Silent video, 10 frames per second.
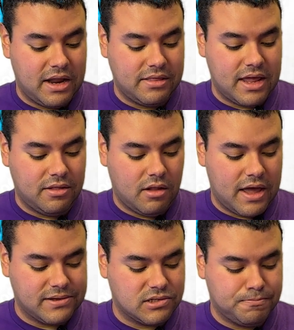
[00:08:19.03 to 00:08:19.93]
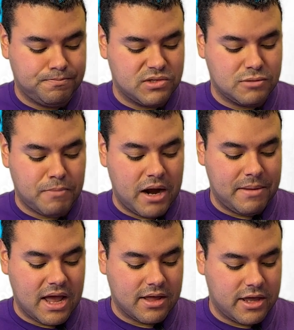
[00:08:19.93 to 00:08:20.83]
and then like
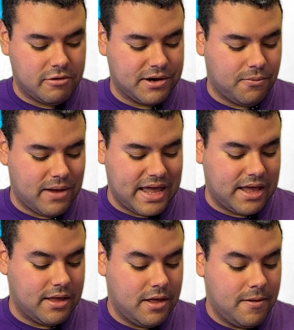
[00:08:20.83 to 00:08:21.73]
Spider-Man got carried away